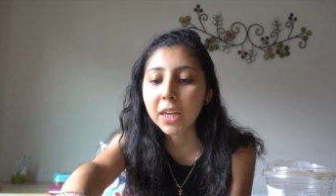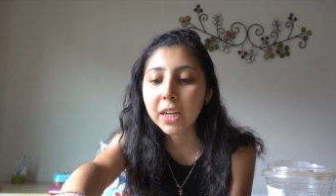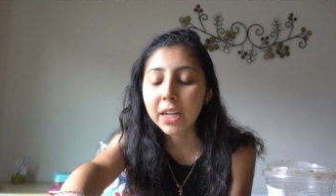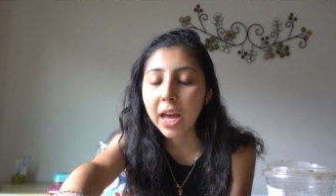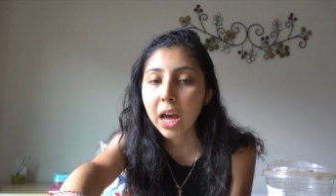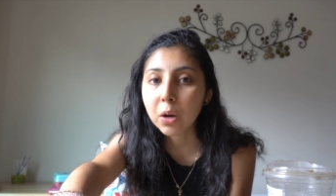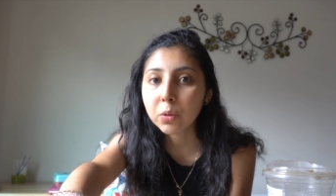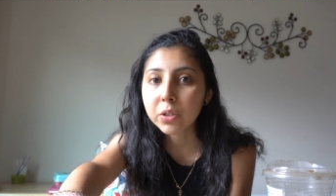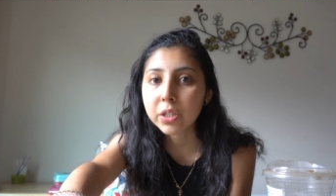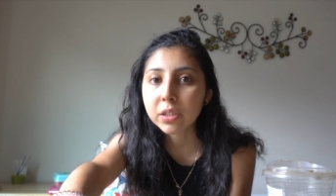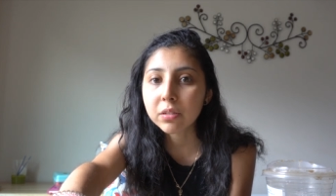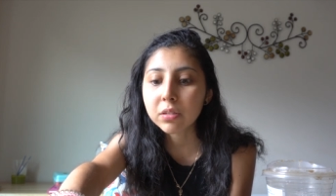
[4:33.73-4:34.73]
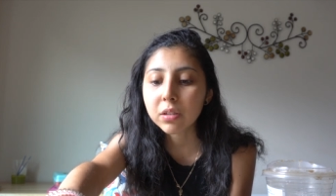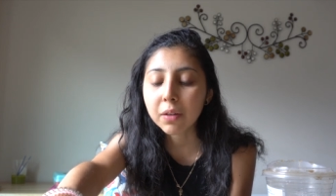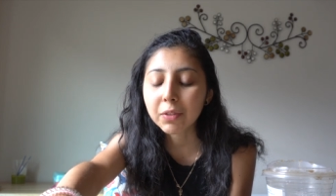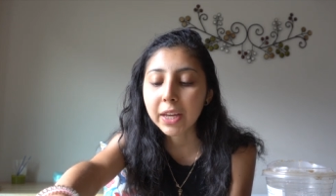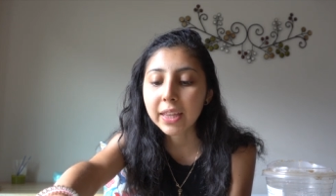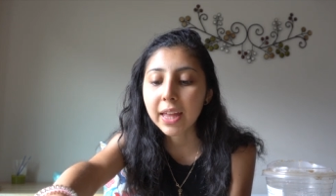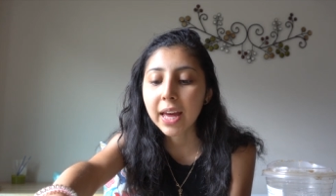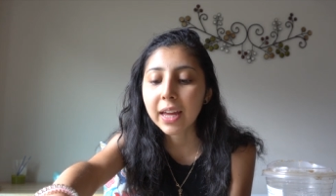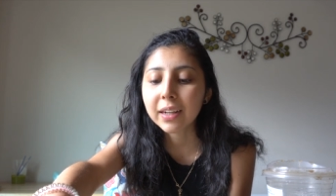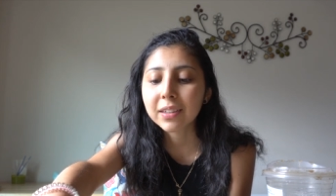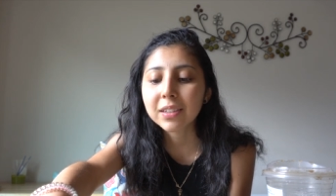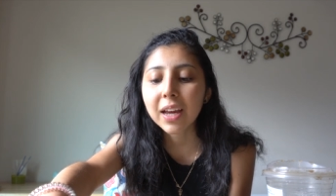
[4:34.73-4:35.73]
eating out and stuff like that.
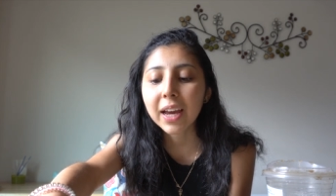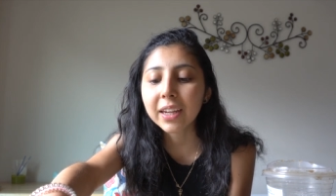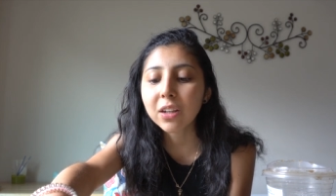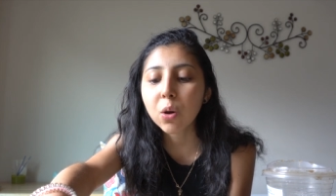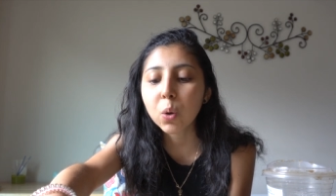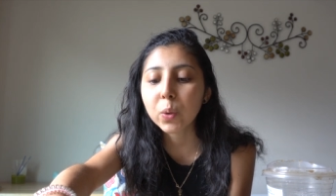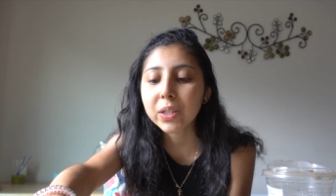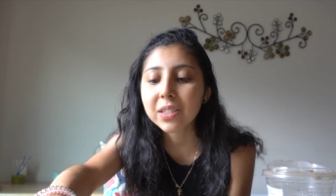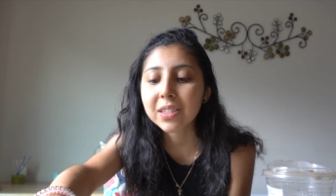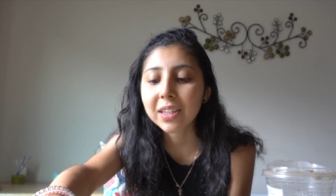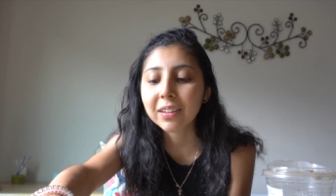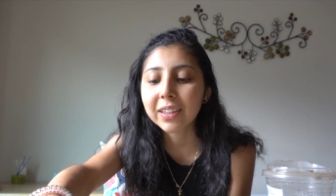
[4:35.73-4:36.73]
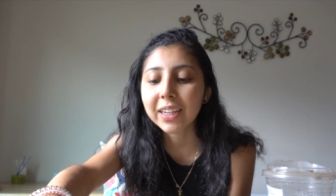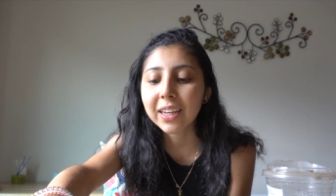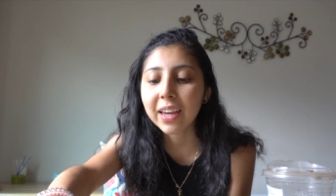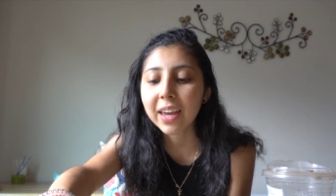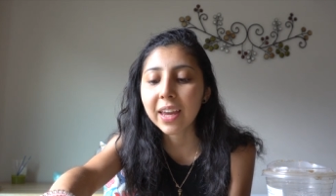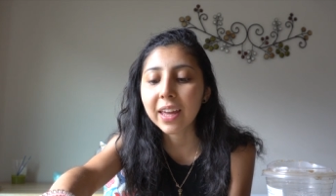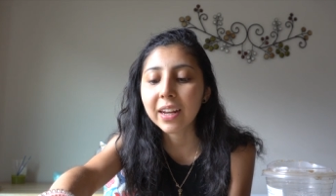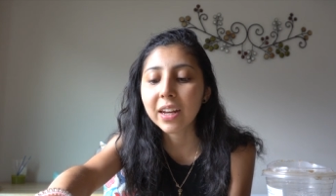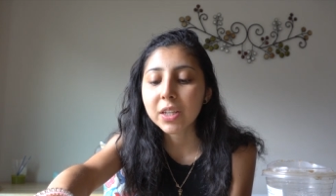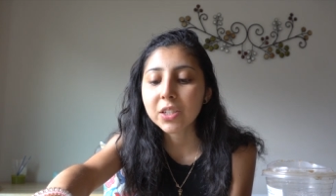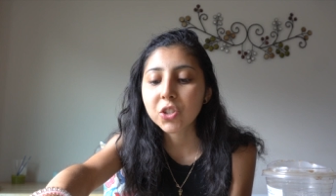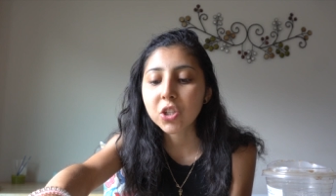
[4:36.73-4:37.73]
And I know it's silly and
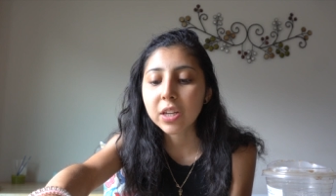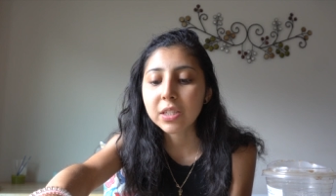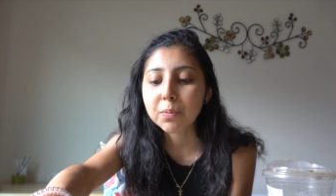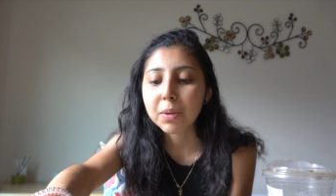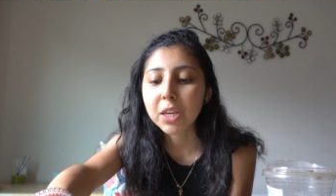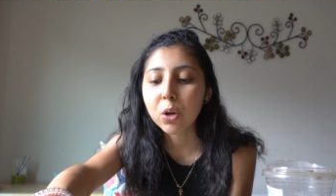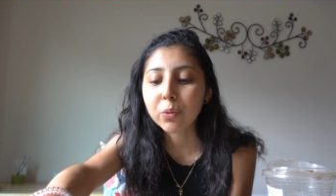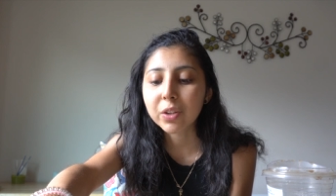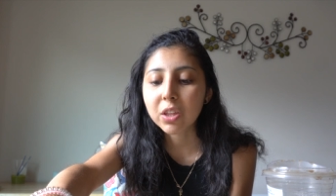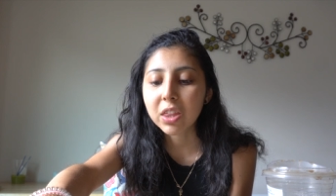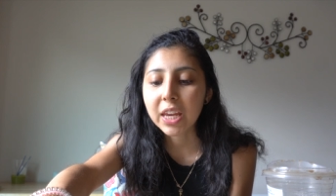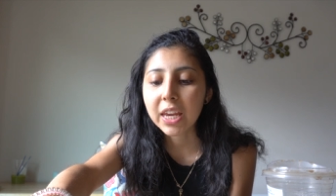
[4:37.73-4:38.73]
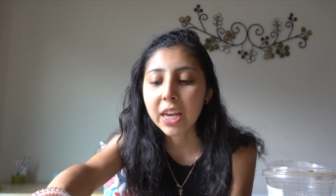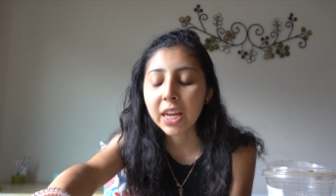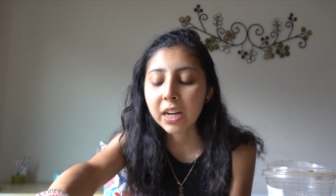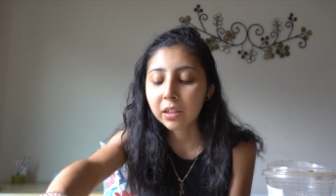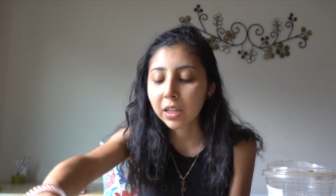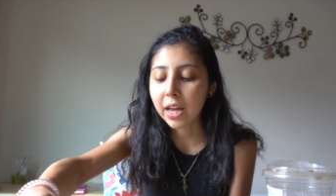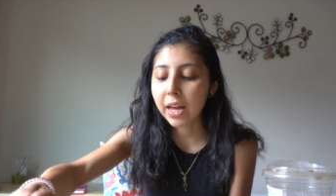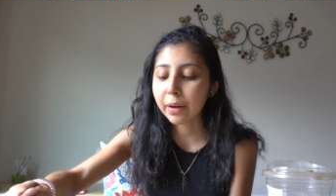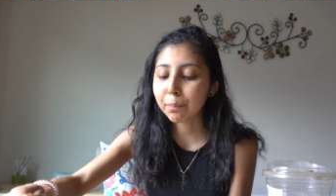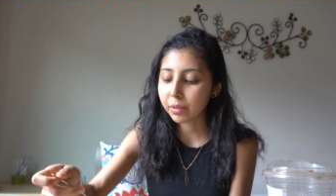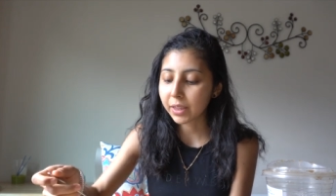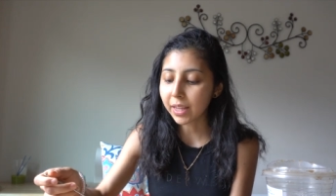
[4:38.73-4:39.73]
it's just me overthinking a lot,
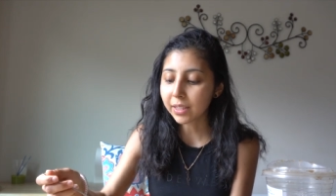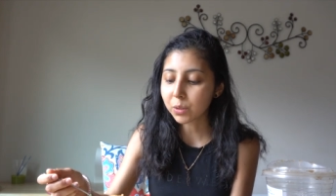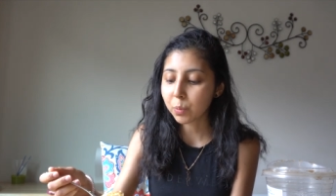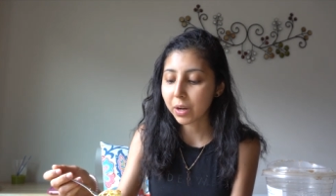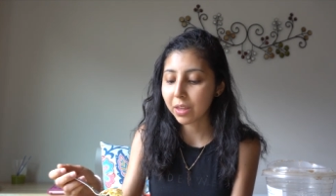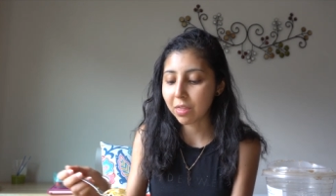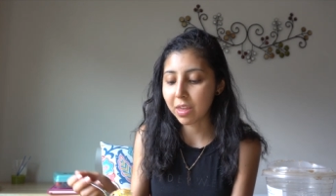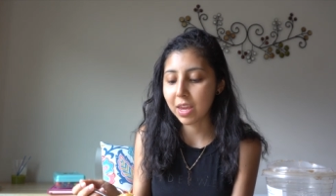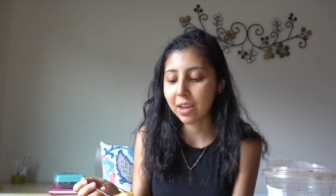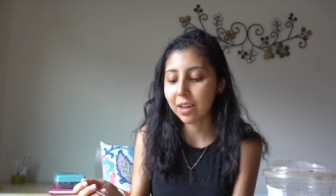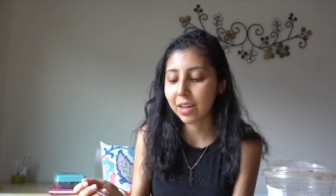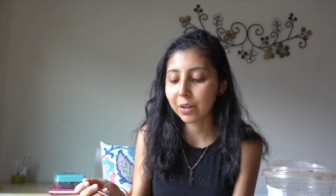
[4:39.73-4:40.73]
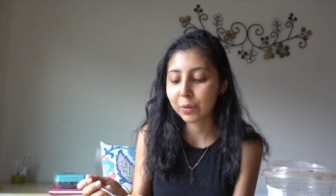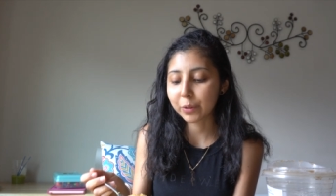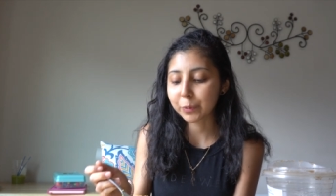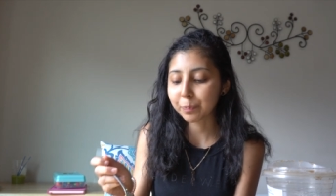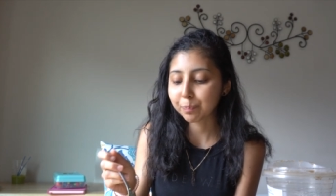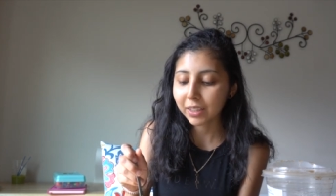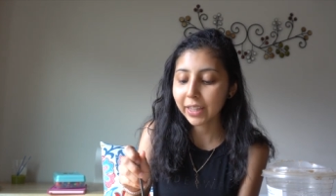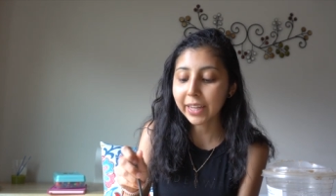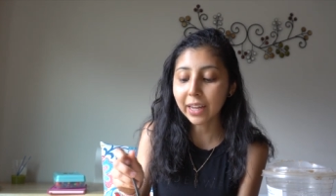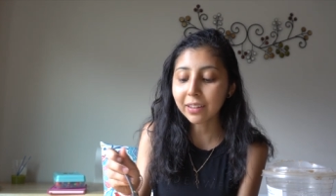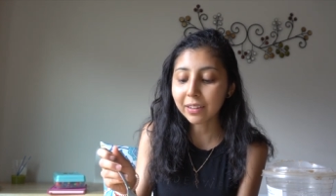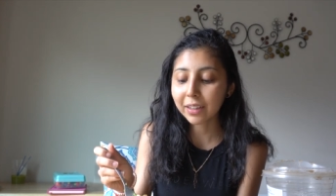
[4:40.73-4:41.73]
but that's what I think. I don't know like
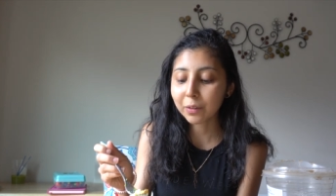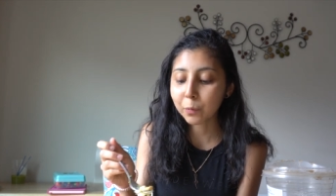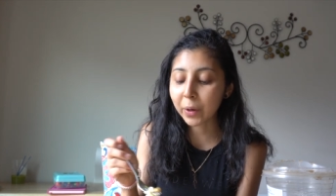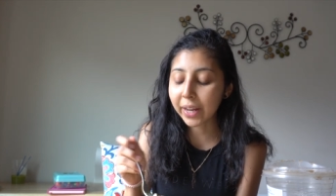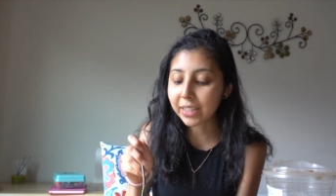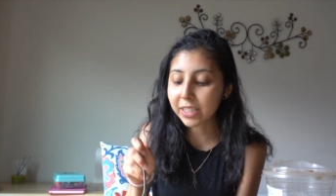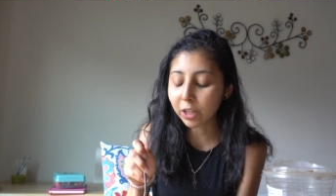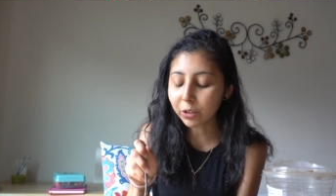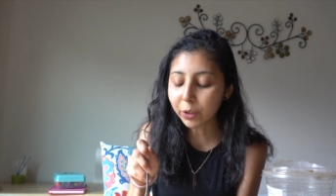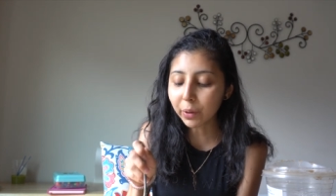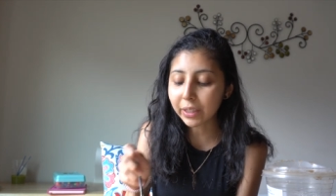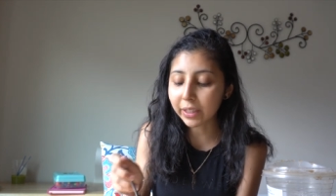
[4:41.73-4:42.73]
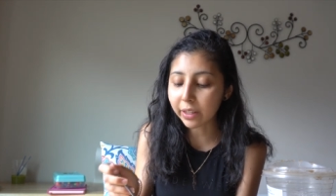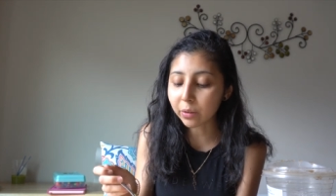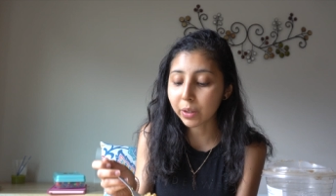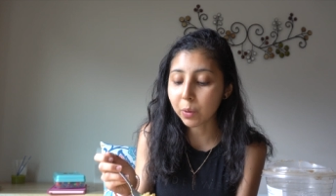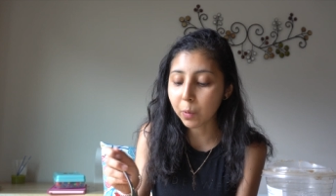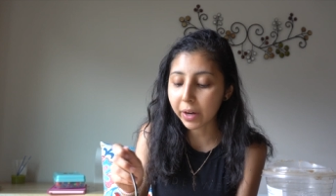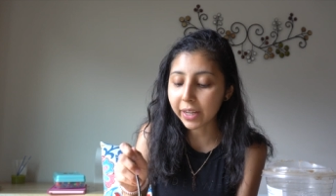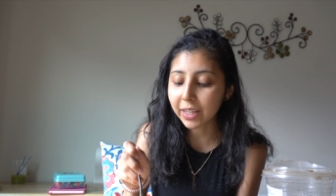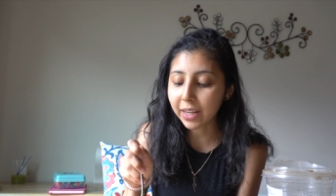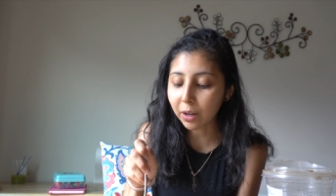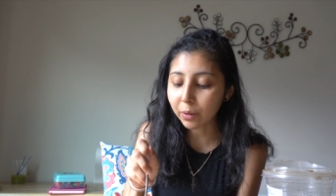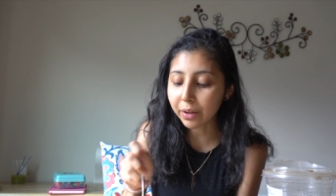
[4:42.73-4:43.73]
I when I tell you I literally want to
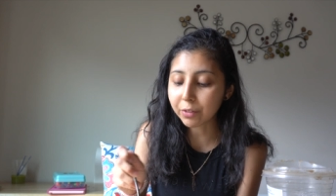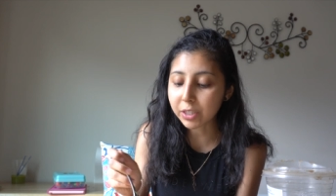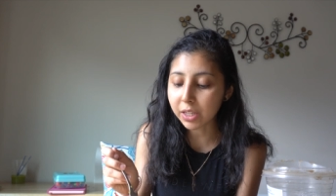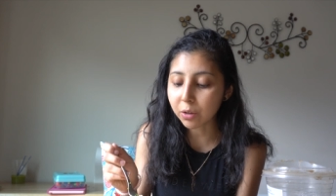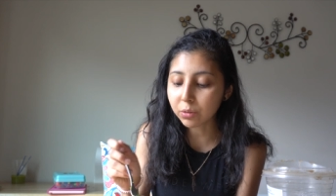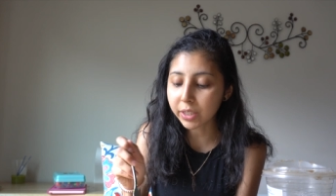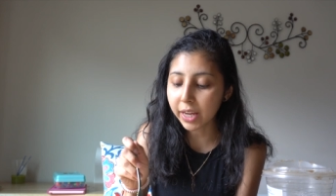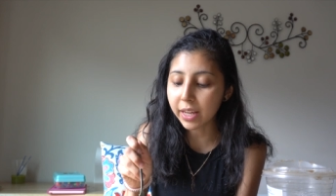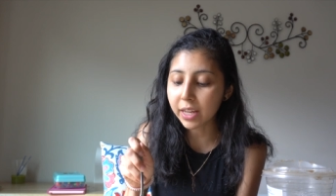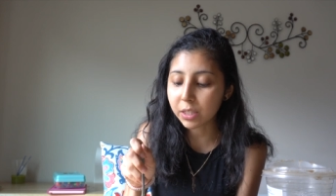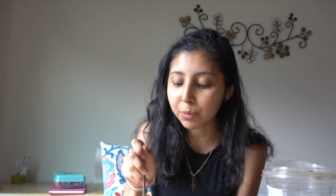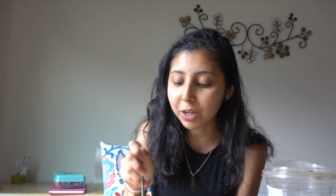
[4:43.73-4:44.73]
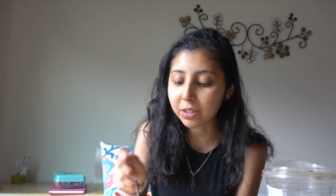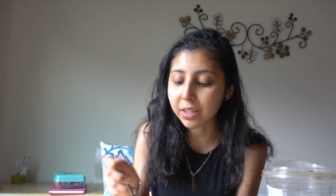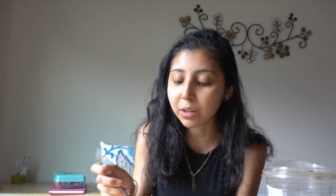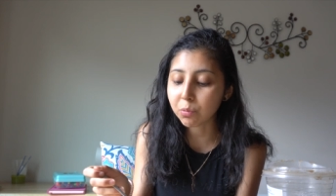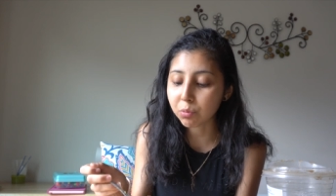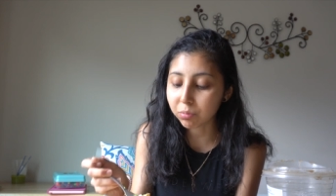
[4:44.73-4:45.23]
eat out every single day is because I